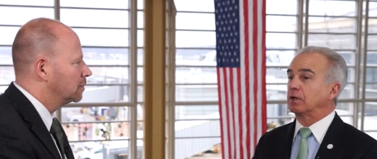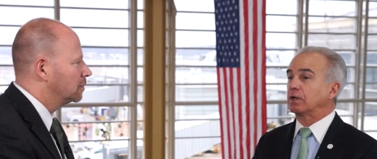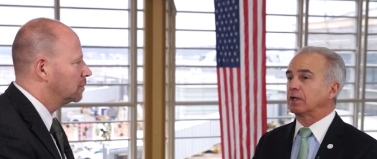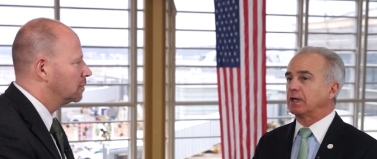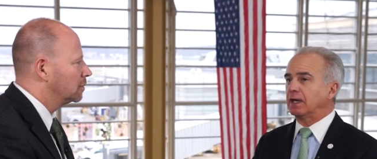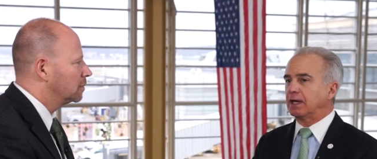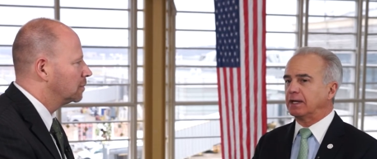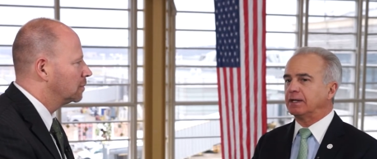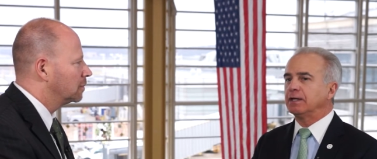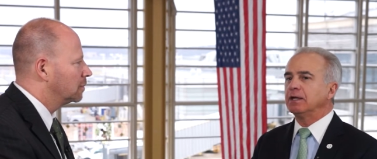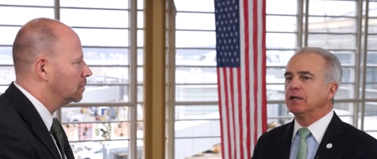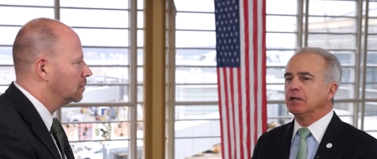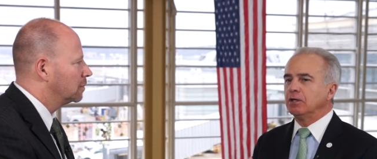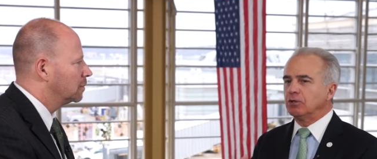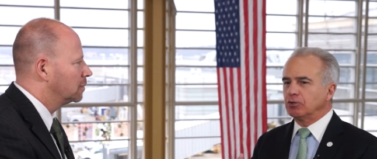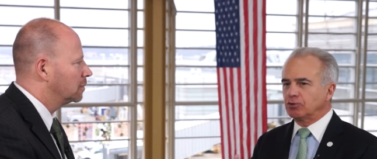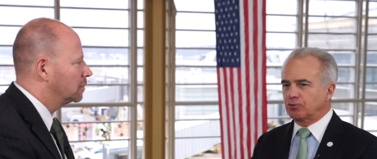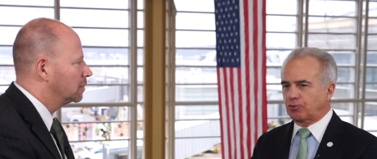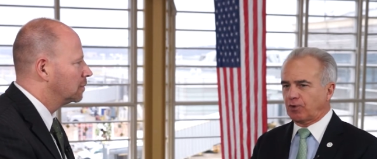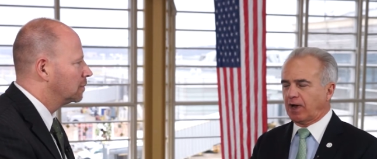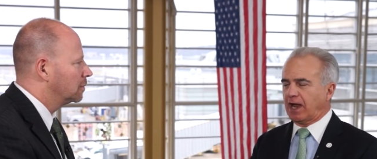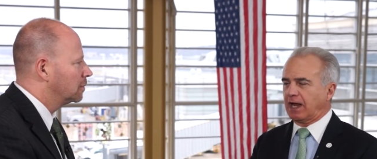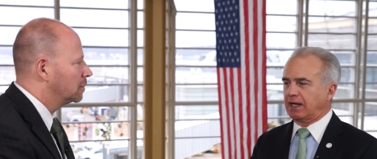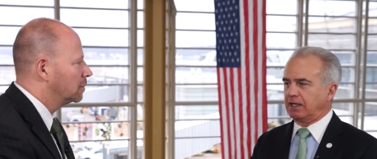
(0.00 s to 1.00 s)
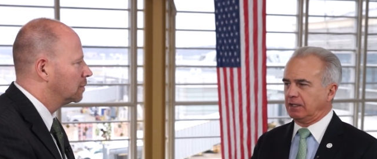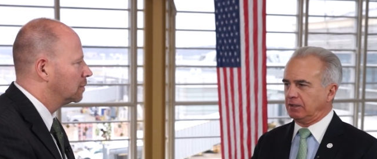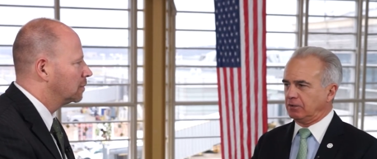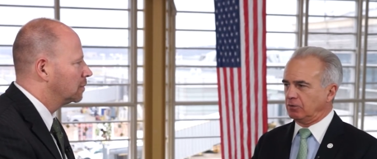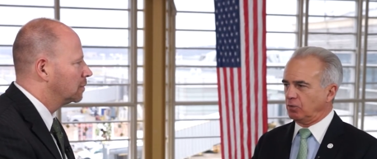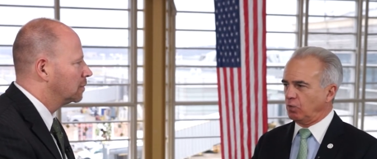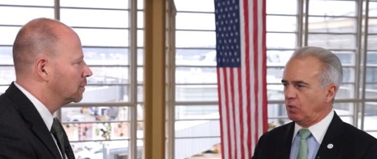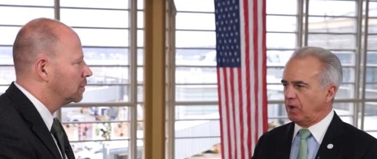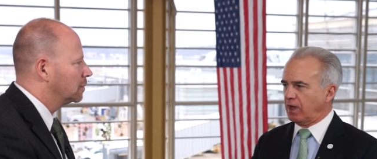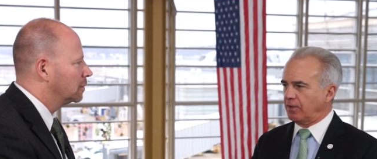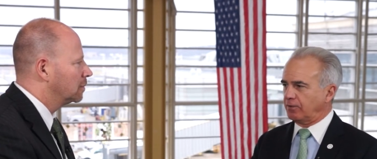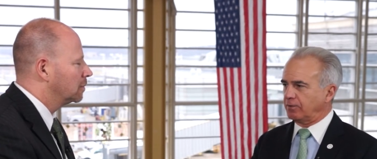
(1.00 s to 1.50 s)
Speaker 1: And again, tracking
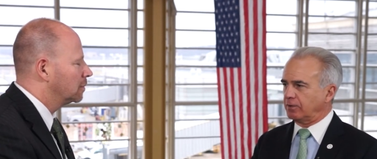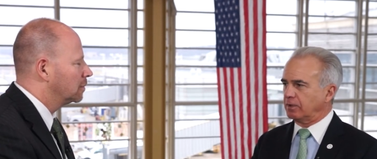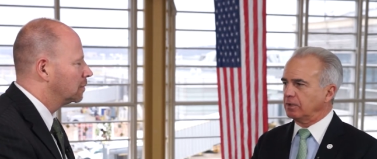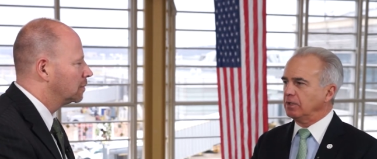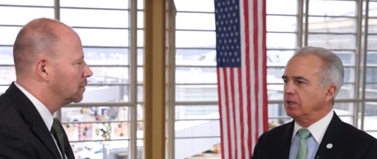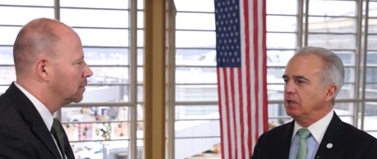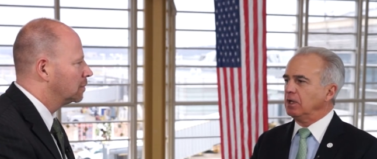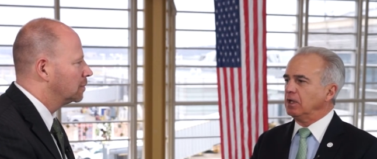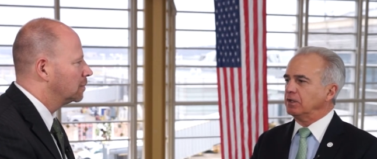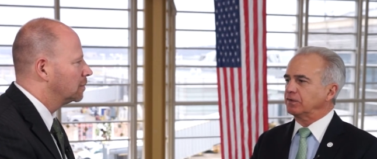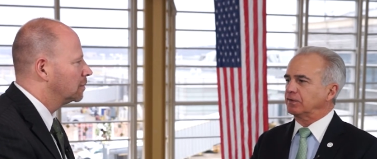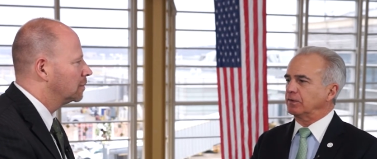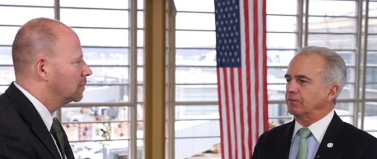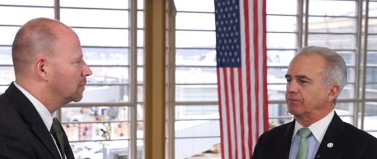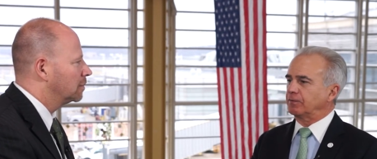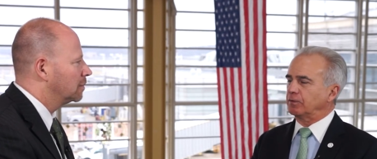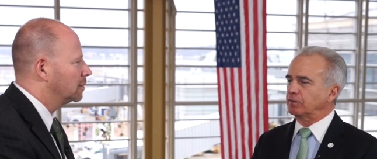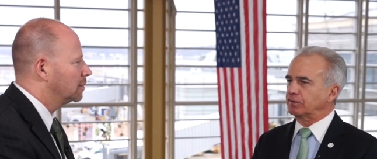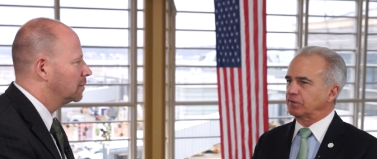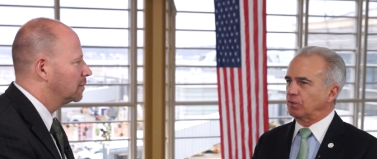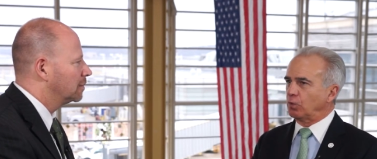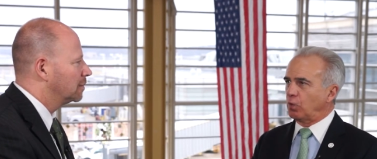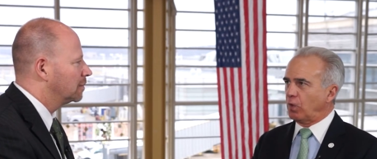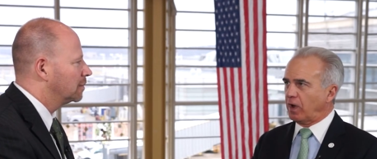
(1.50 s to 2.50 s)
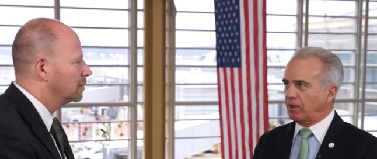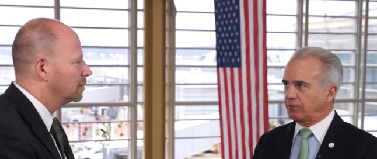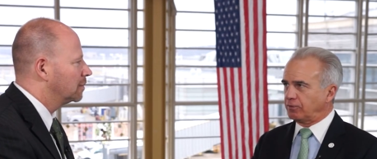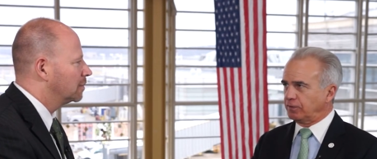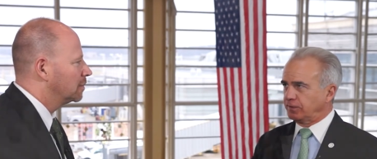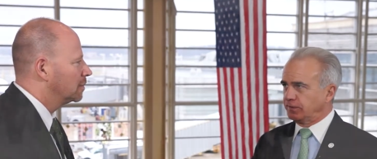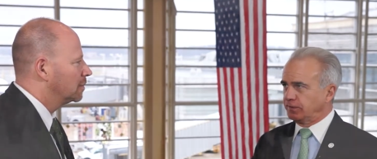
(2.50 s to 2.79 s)
the weather. So if there's a weather